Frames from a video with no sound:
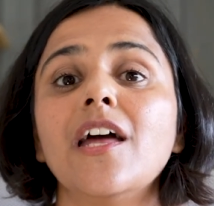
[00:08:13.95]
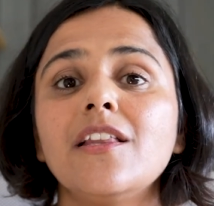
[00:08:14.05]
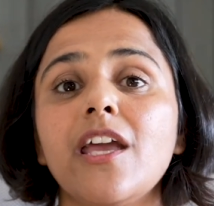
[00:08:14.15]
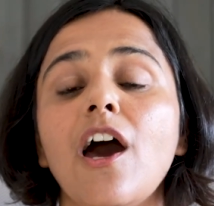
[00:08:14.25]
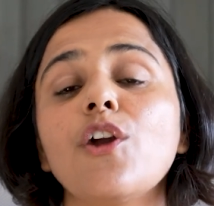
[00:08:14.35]

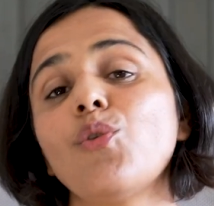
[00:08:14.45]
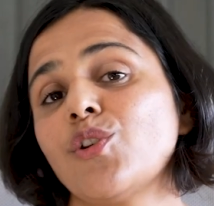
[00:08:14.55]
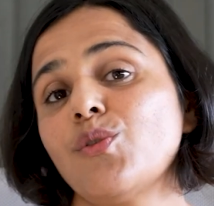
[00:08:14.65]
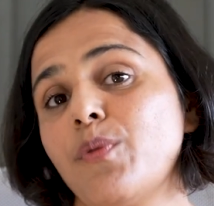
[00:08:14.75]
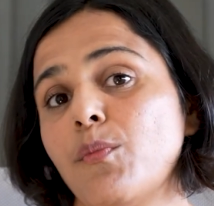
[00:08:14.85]
They are
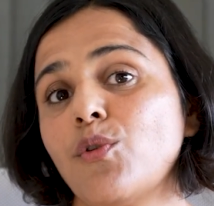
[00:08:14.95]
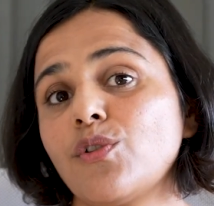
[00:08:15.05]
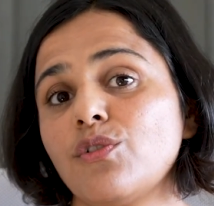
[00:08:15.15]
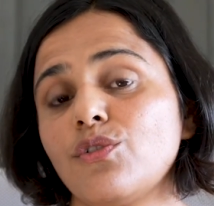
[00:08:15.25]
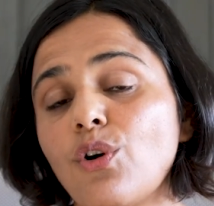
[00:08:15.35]
going to
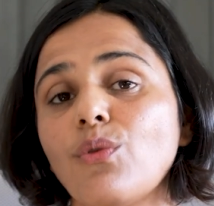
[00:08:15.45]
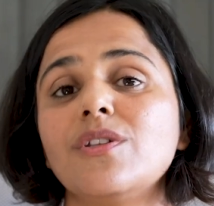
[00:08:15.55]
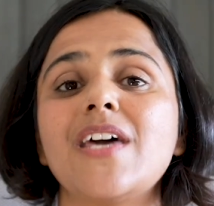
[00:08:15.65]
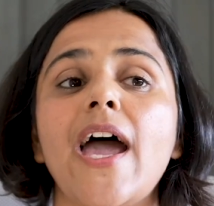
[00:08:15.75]
promote those